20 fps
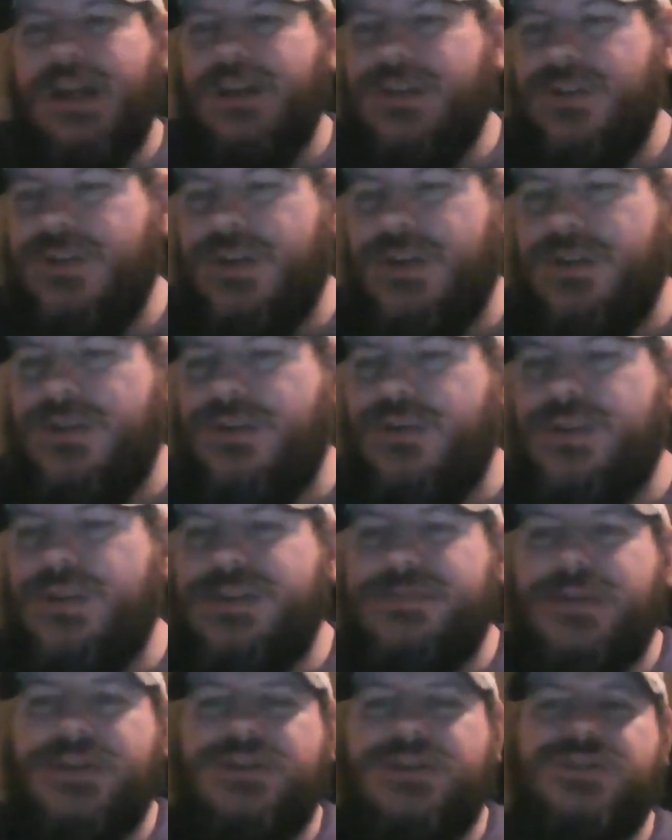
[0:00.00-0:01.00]
it. You can do
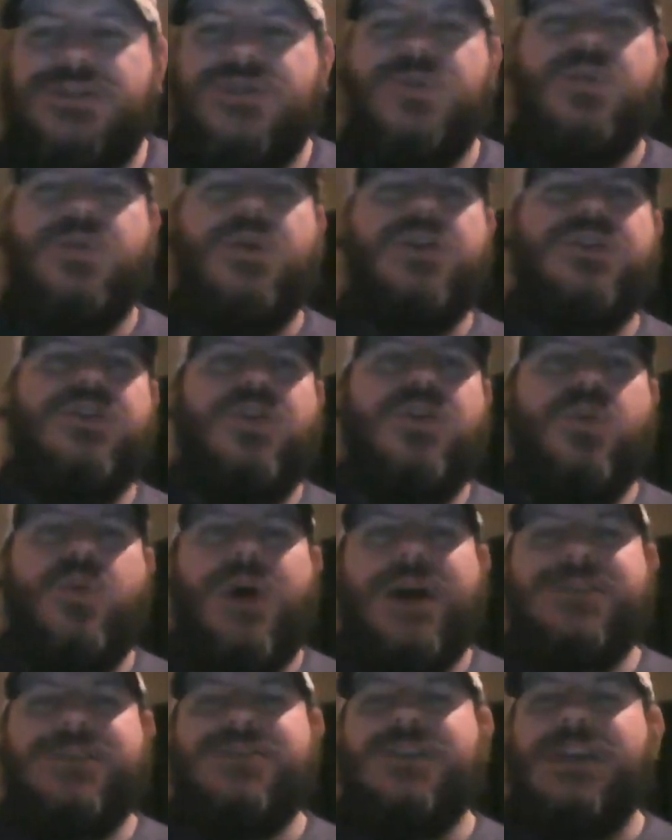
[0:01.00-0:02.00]
as much as you want. You can
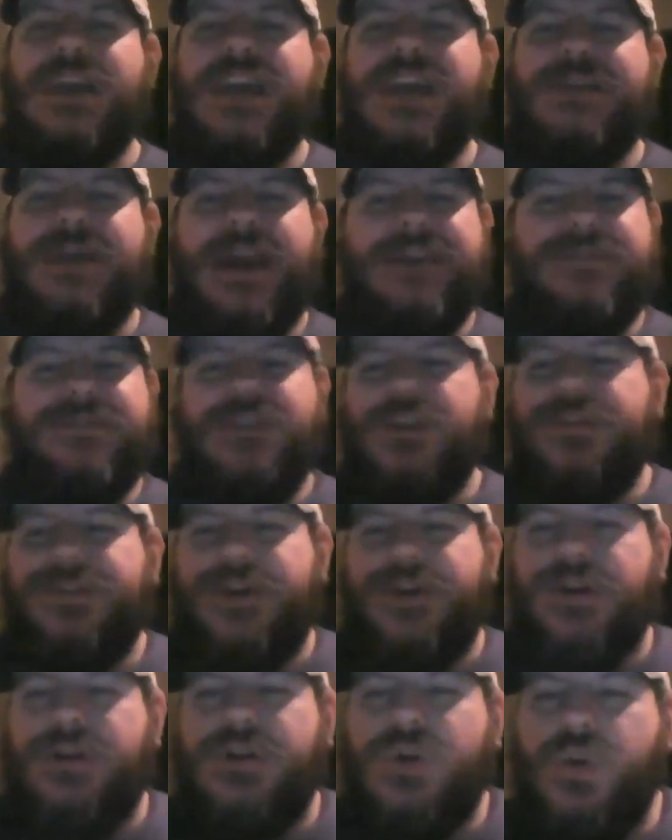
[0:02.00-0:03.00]
watch the game. After the
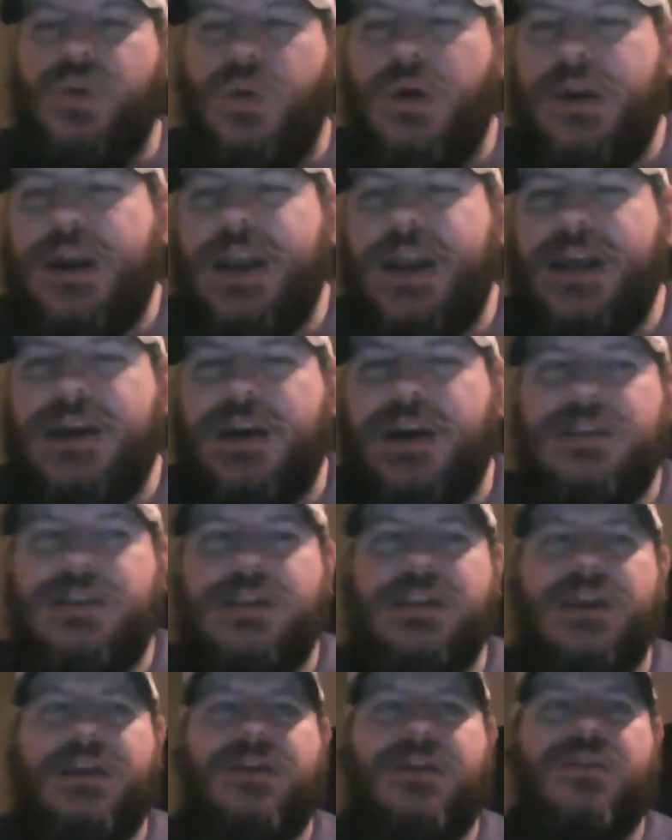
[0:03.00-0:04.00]
third quarter, they cut
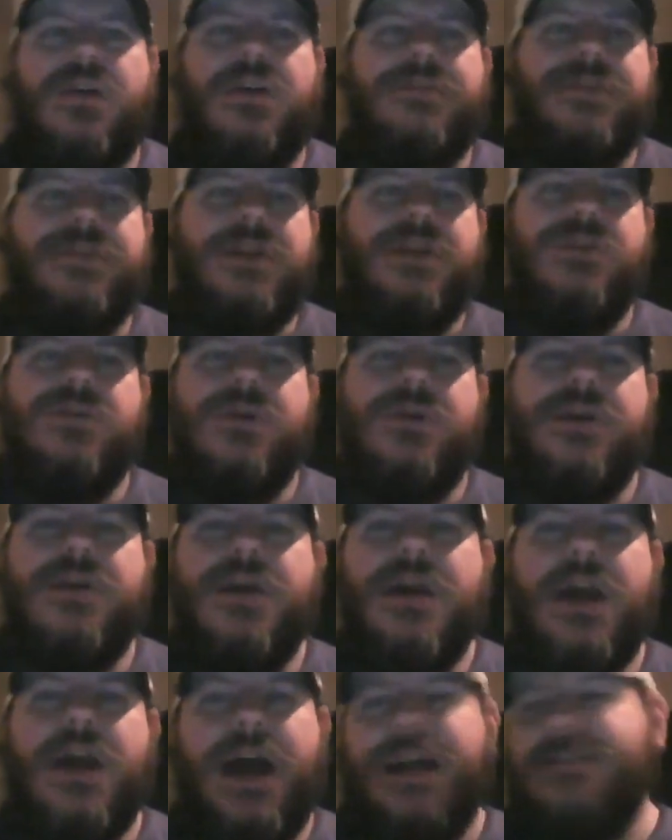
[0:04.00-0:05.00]
the liquor off anyway.
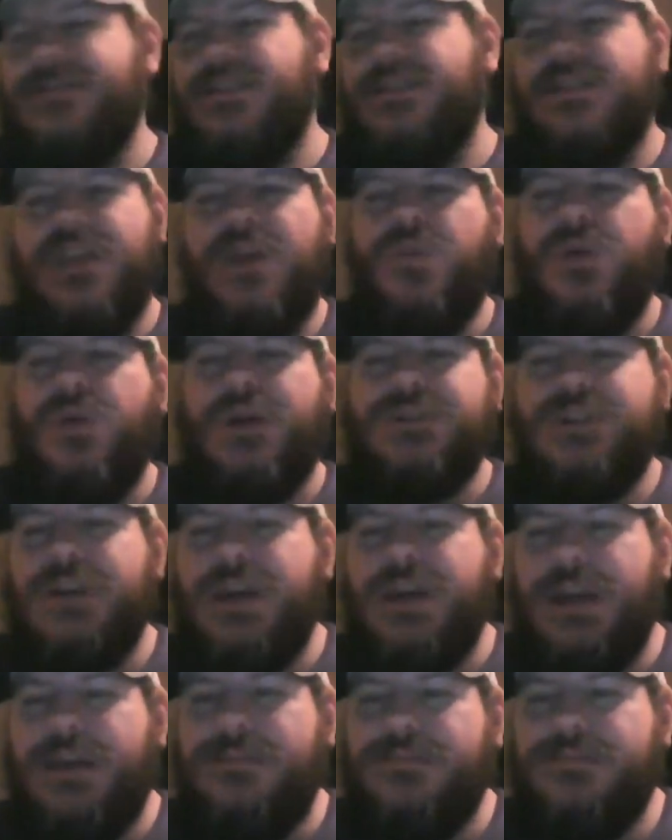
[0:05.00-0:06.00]
I'd sit there and watch the
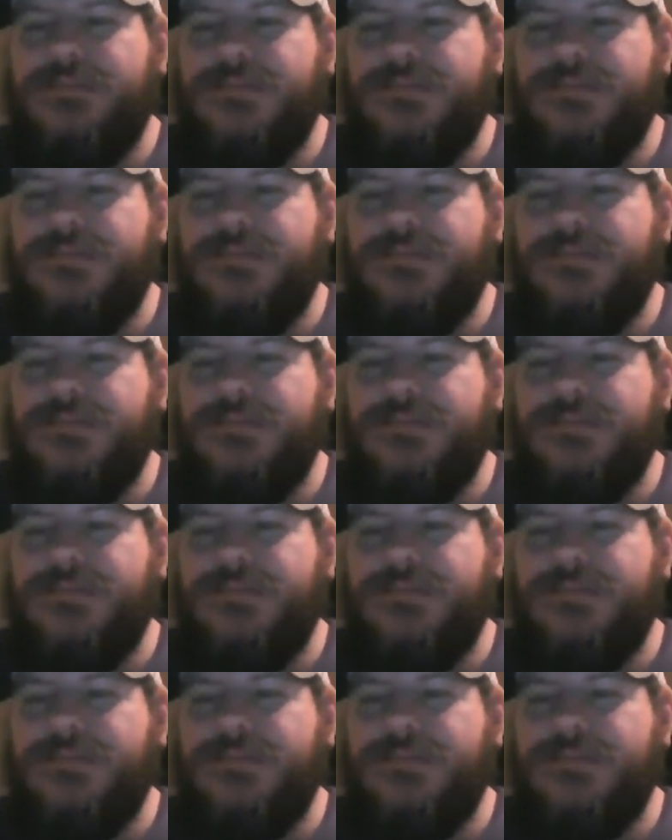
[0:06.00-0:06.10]
game.